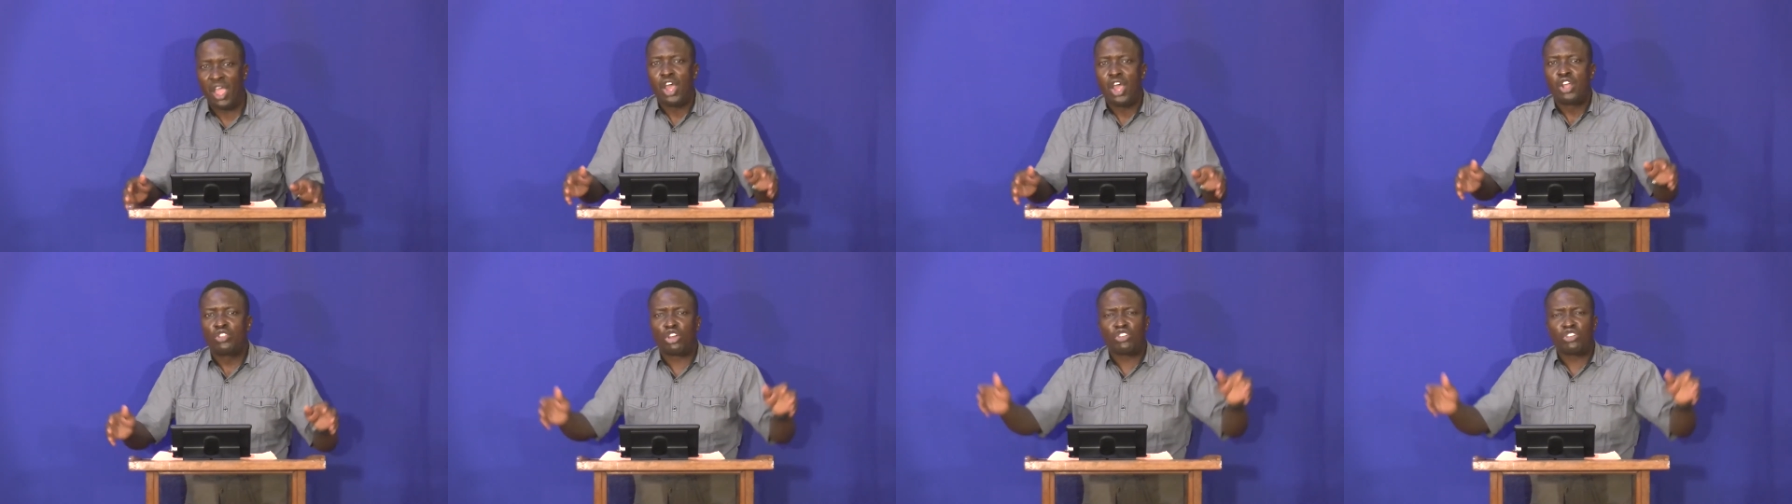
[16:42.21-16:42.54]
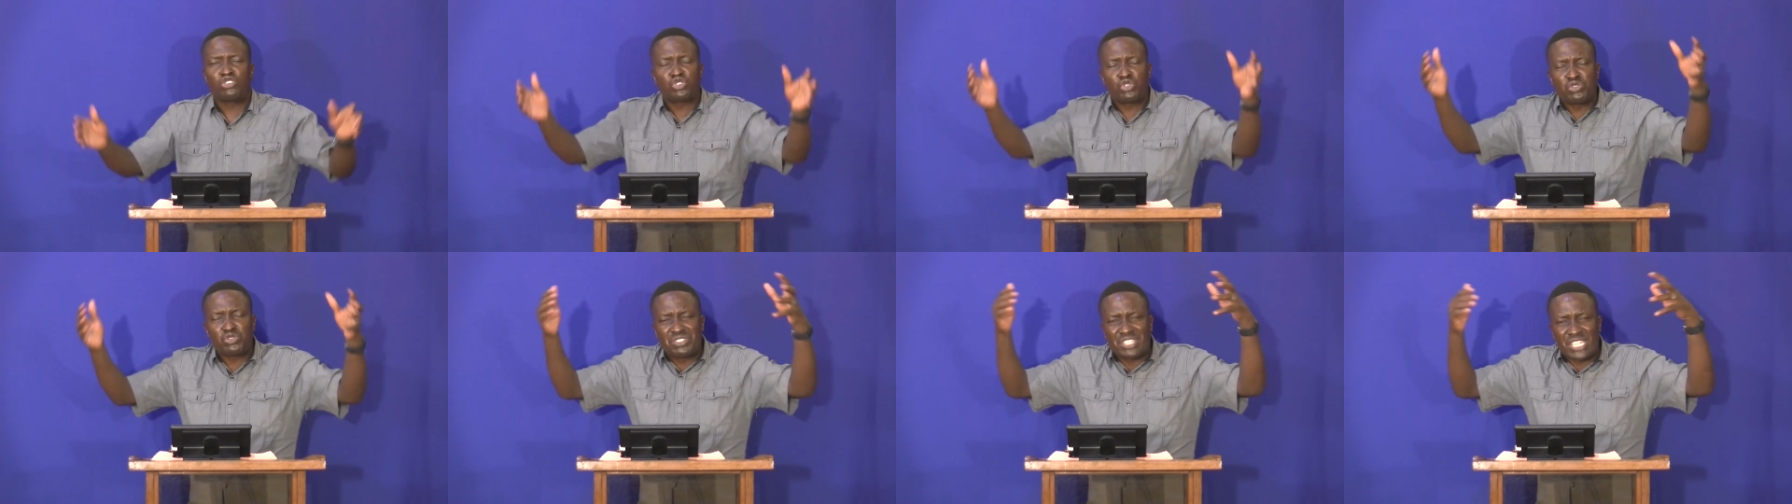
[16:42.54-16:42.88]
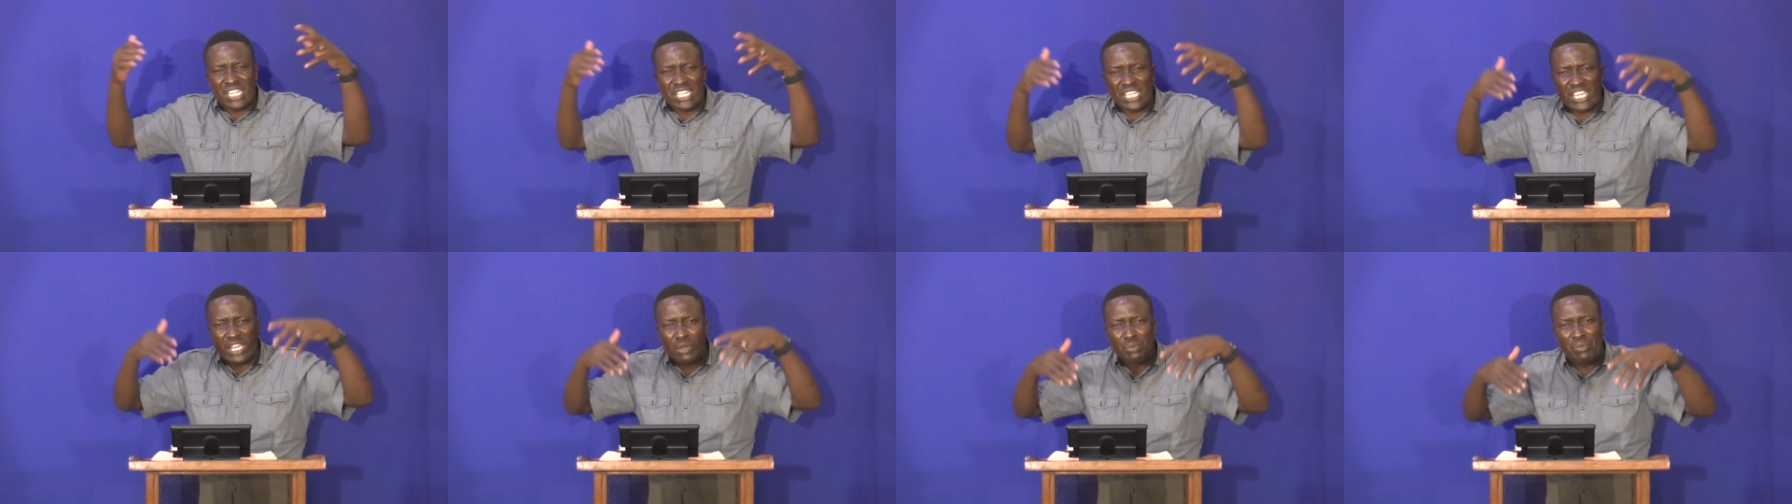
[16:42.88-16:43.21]
those who
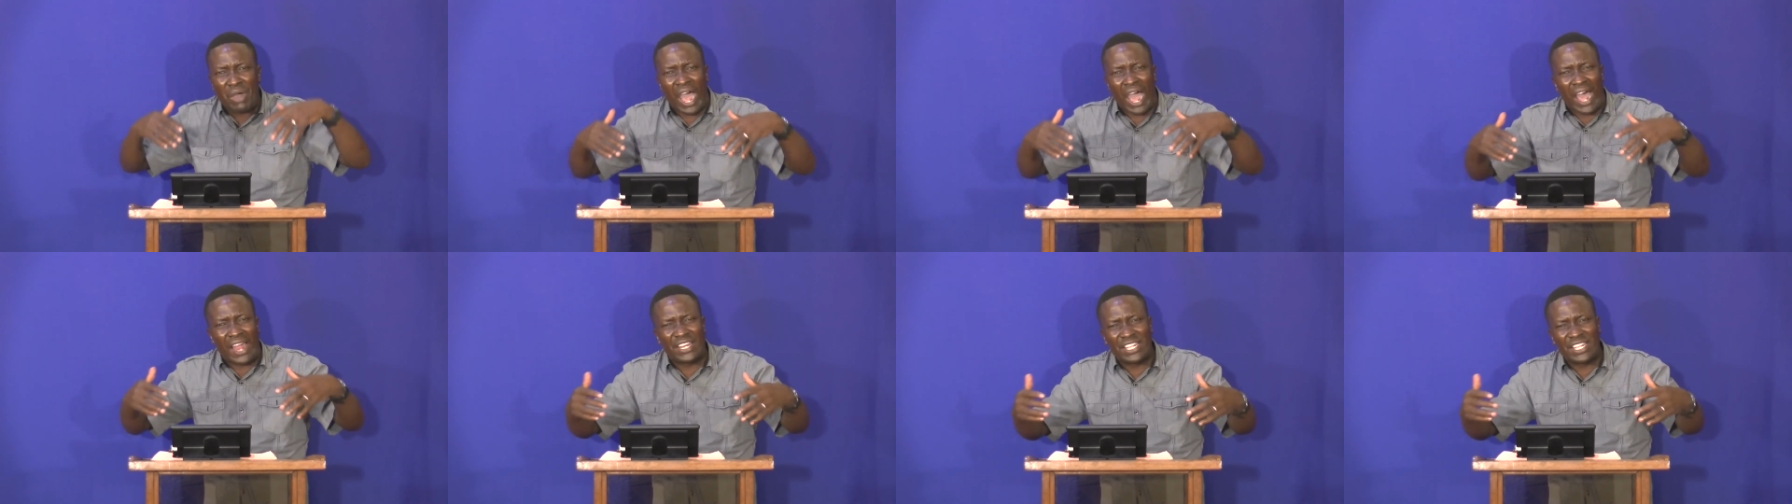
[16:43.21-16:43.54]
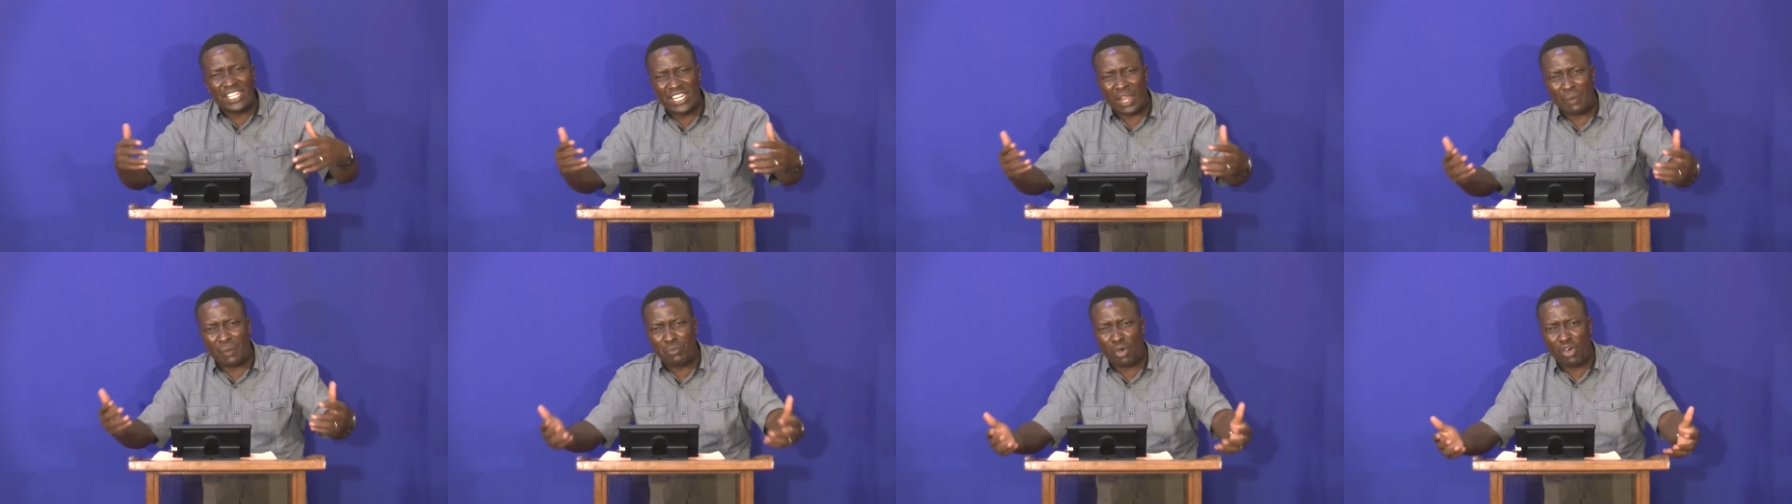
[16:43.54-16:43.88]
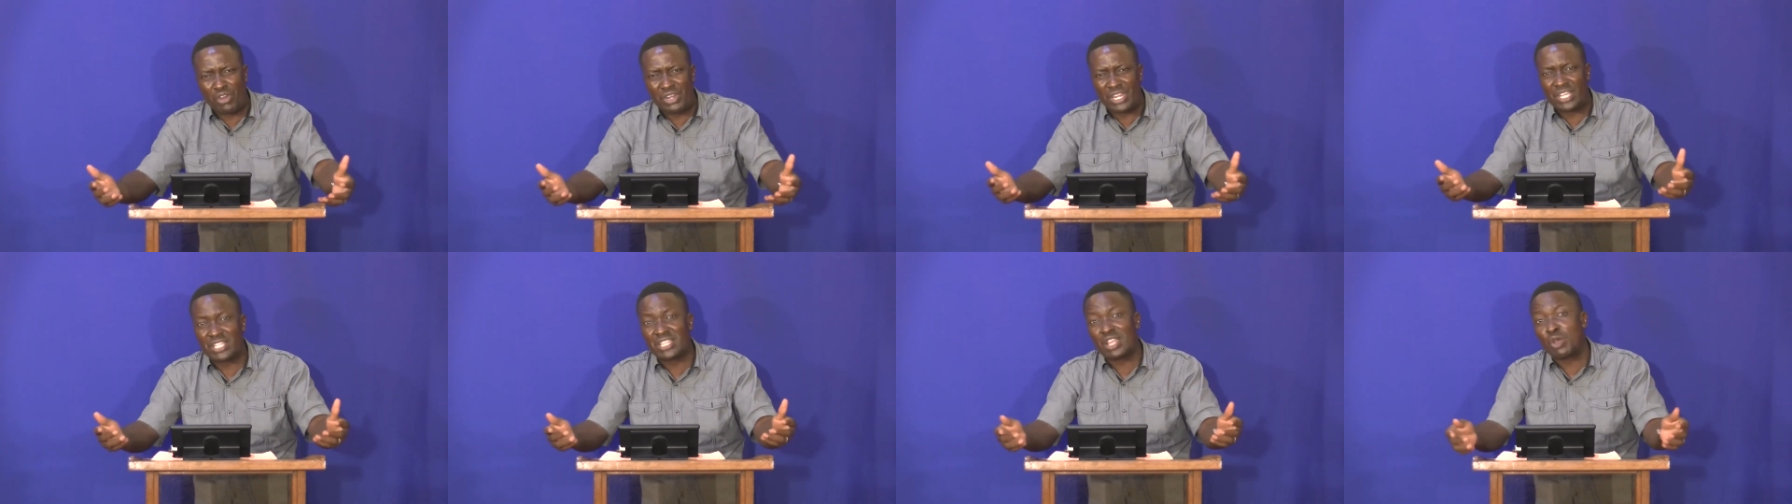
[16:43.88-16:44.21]
seek him early in the
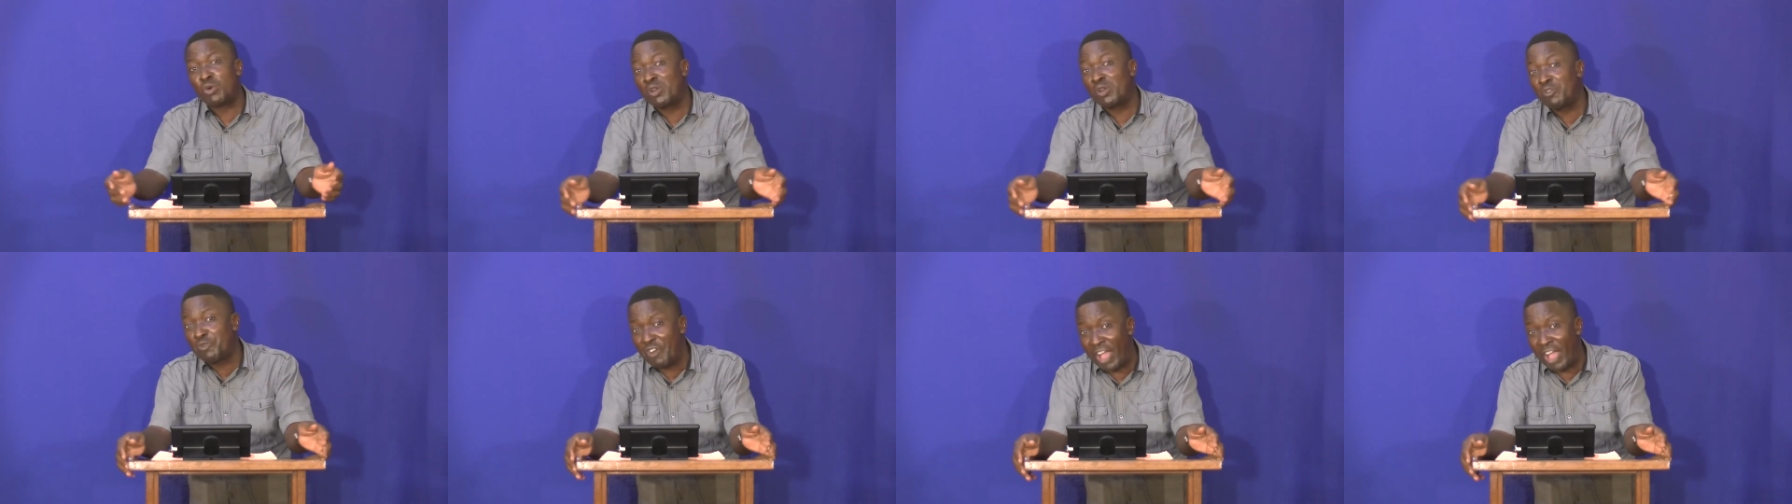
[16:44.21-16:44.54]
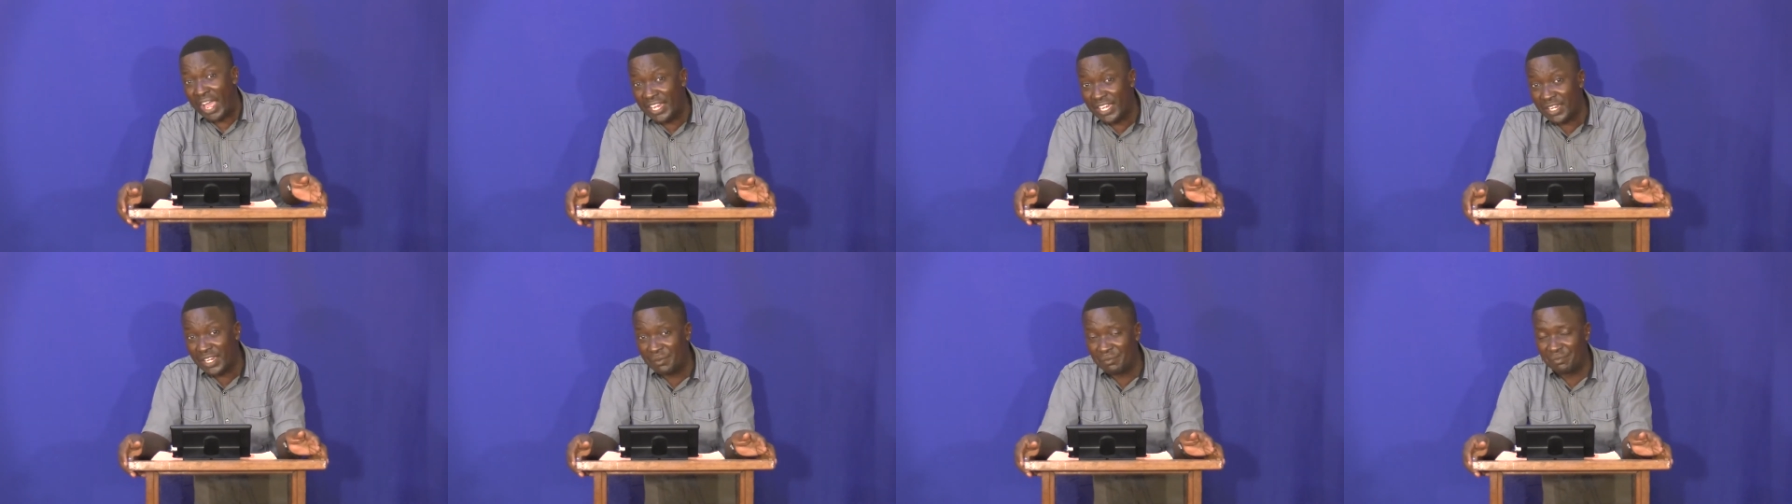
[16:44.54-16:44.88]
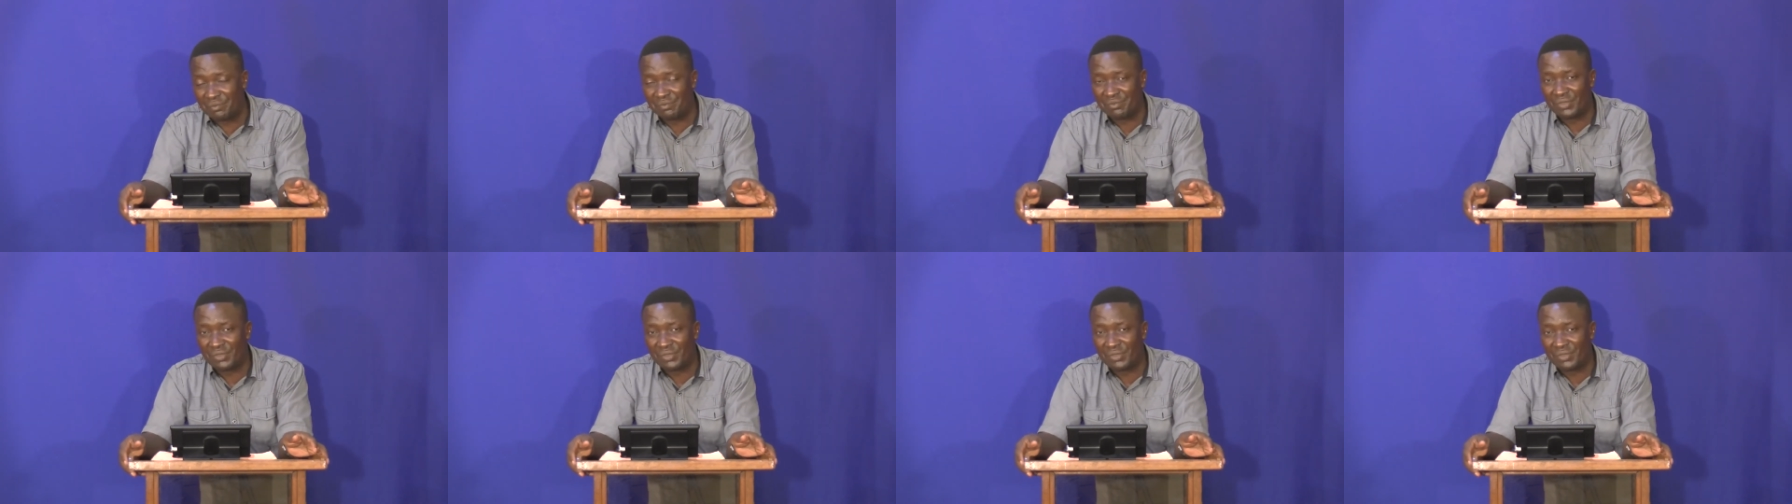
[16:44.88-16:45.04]
morning, they will find him.